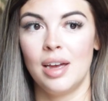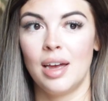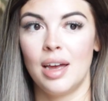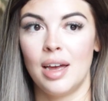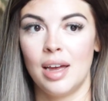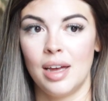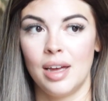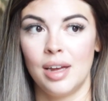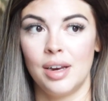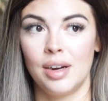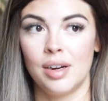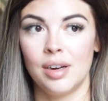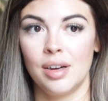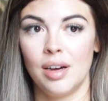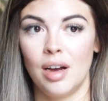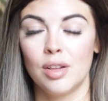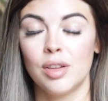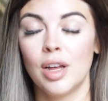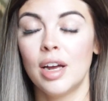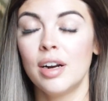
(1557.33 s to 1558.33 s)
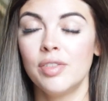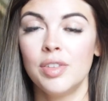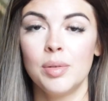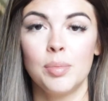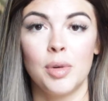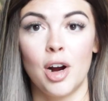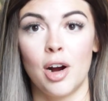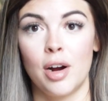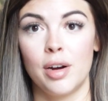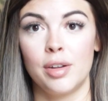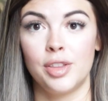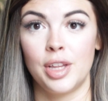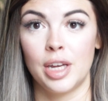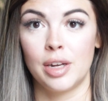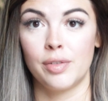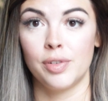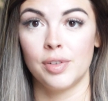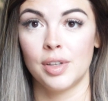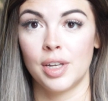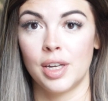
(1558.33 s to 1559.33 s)
And a lot of them are,
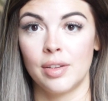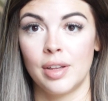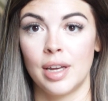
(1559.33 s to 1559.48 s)
thankfully.